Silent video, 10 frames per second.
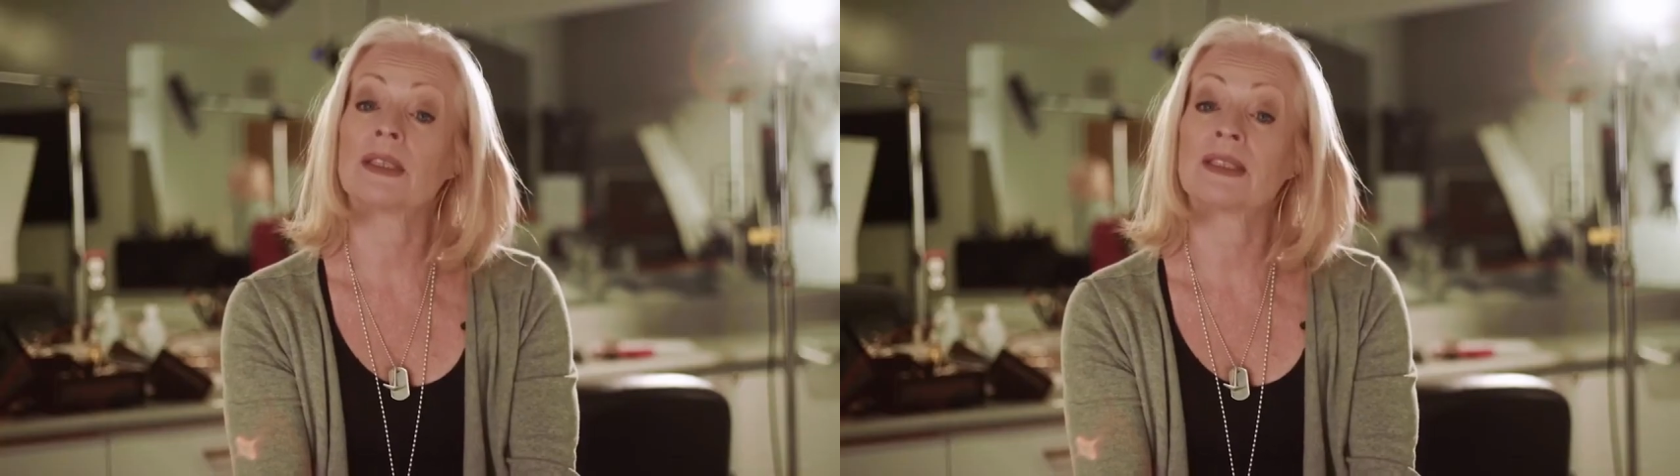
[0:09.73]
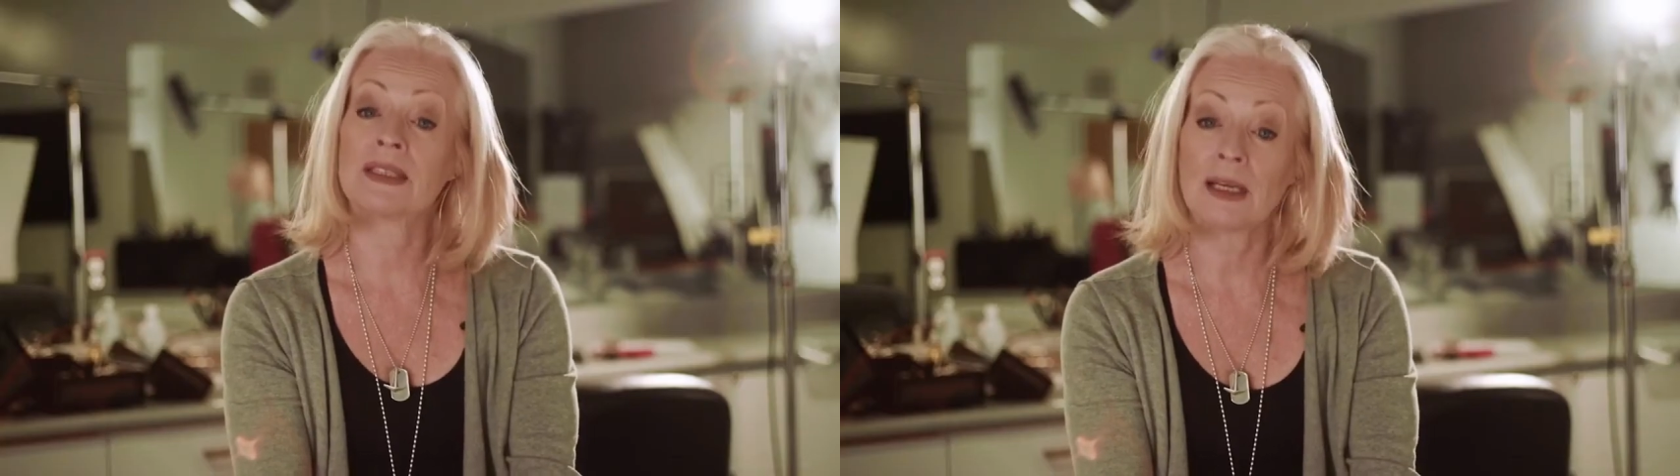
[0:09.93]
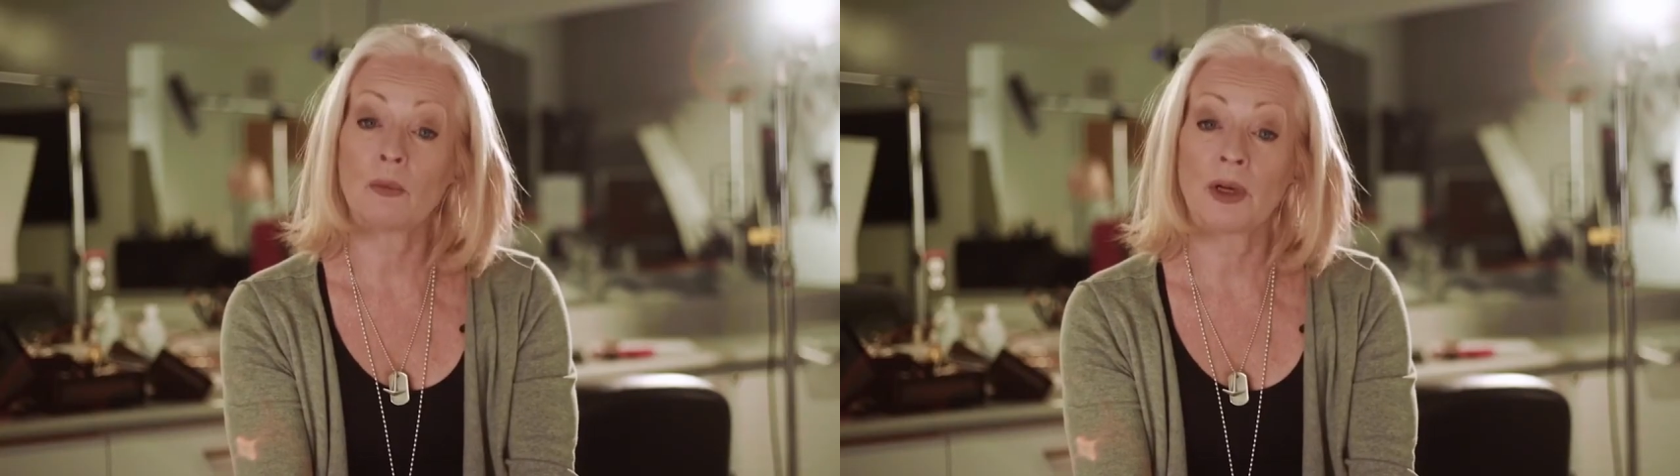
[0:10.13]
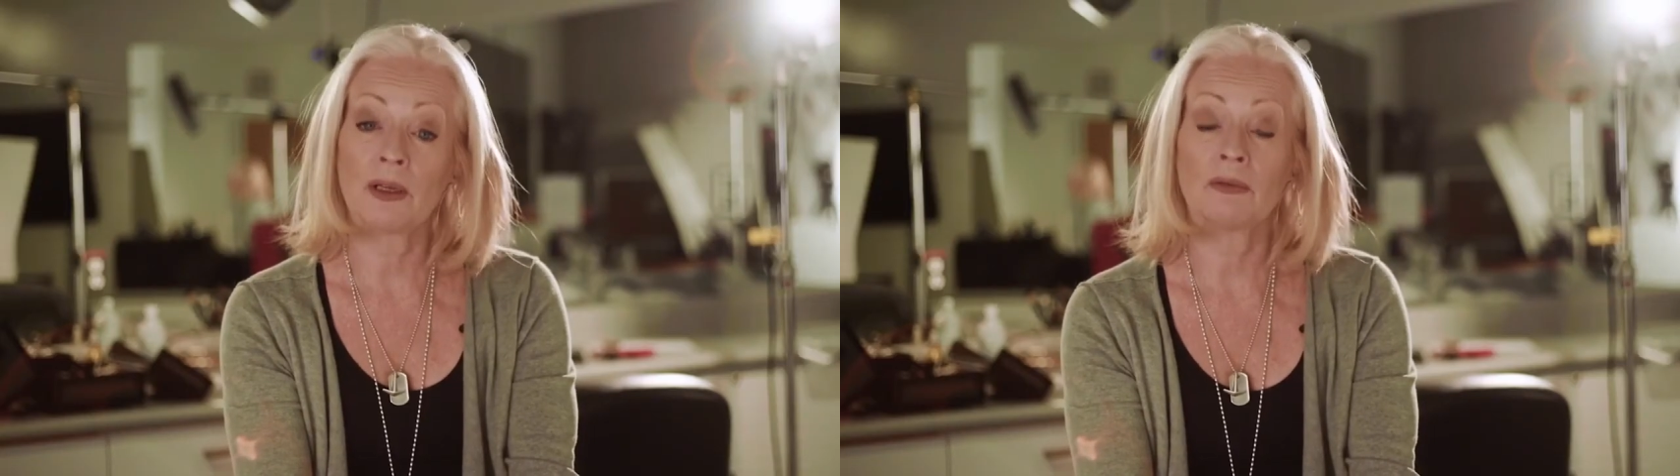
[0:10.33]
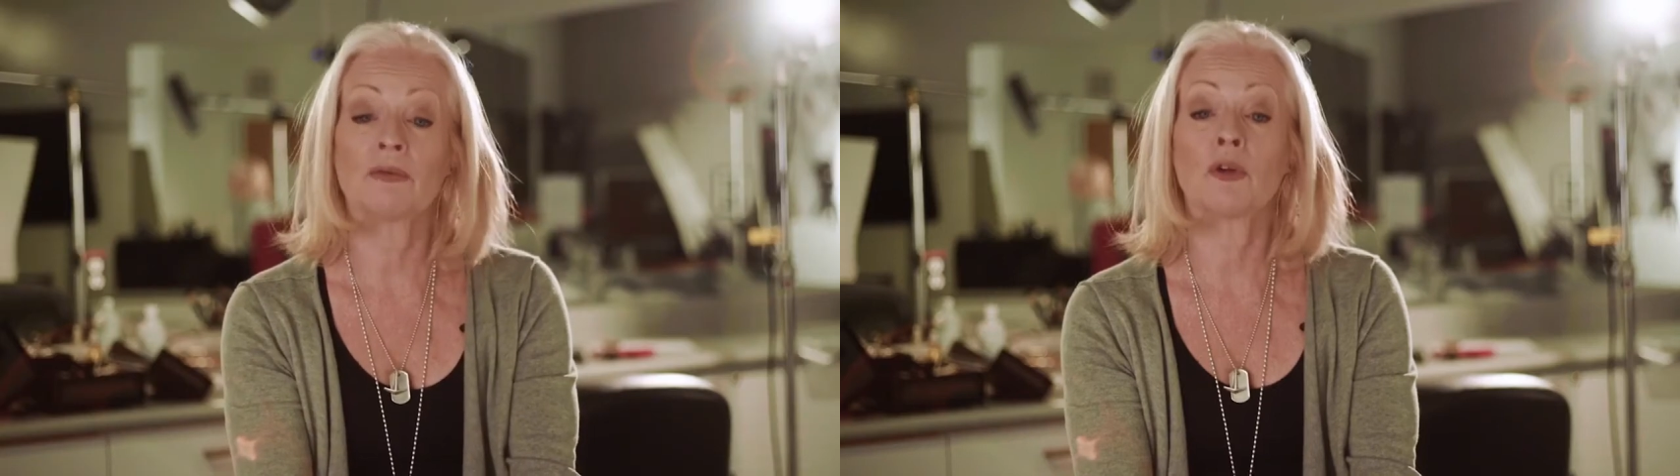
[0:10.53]
the same
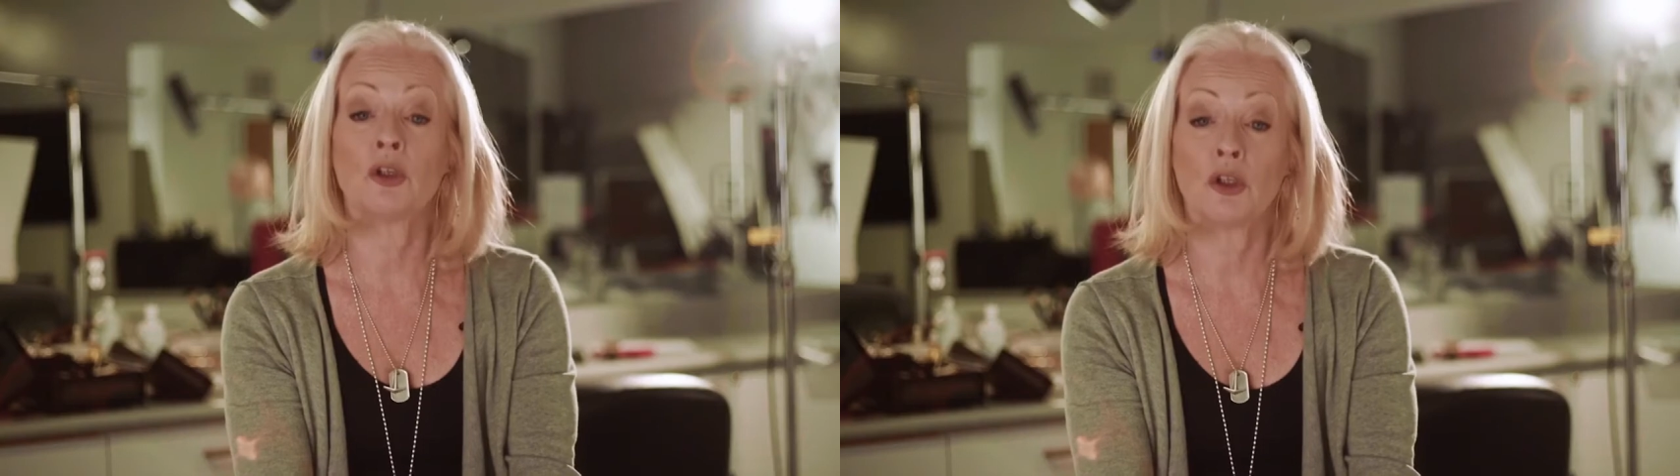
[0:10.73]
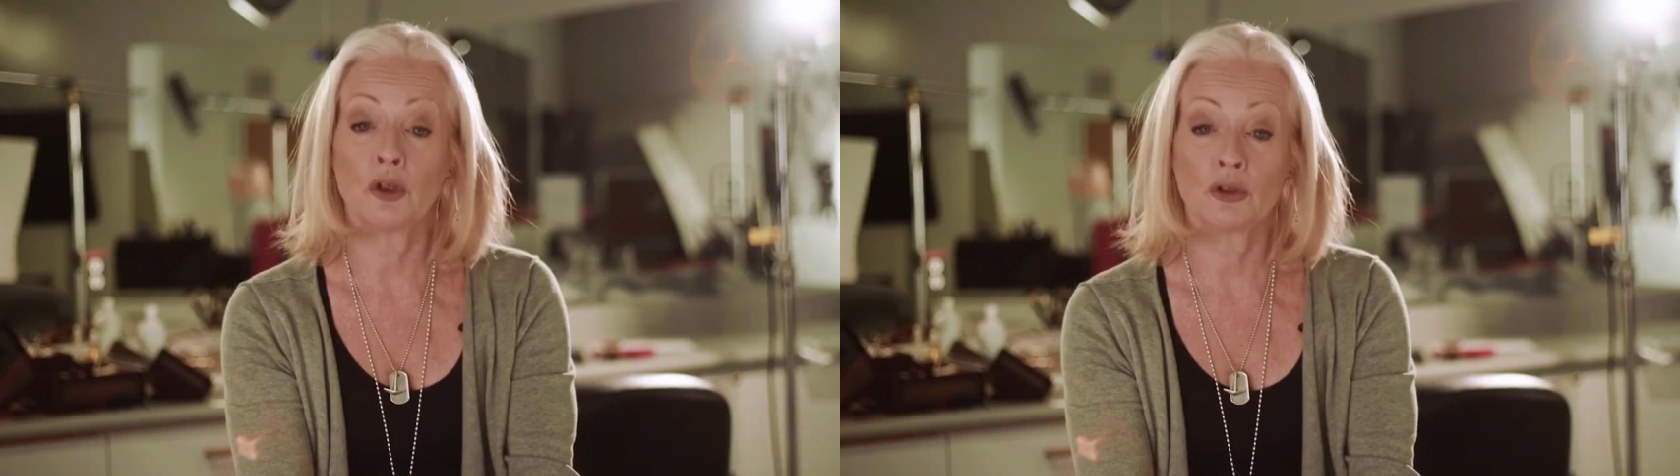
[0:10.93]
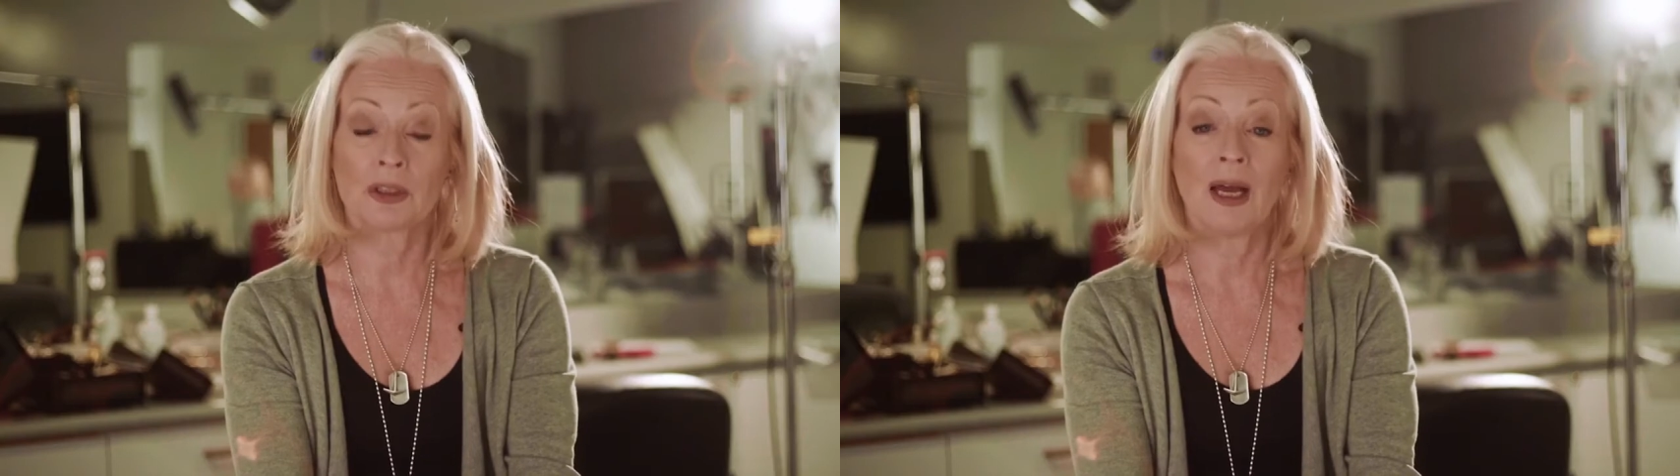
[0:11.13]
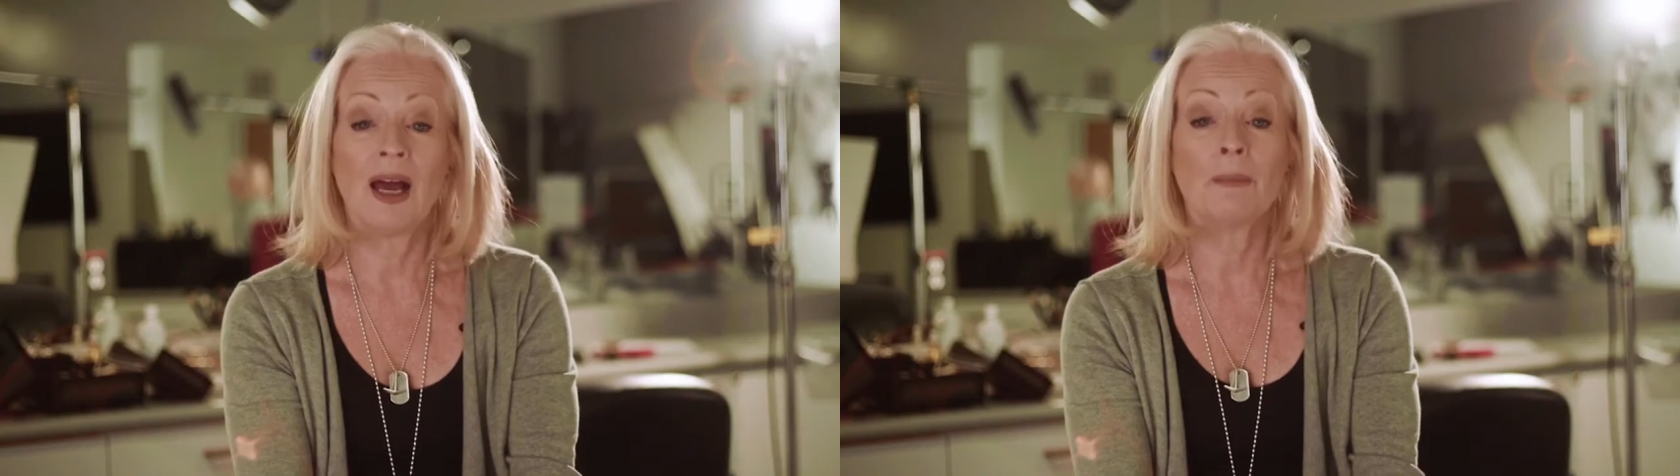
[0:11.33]
way for years,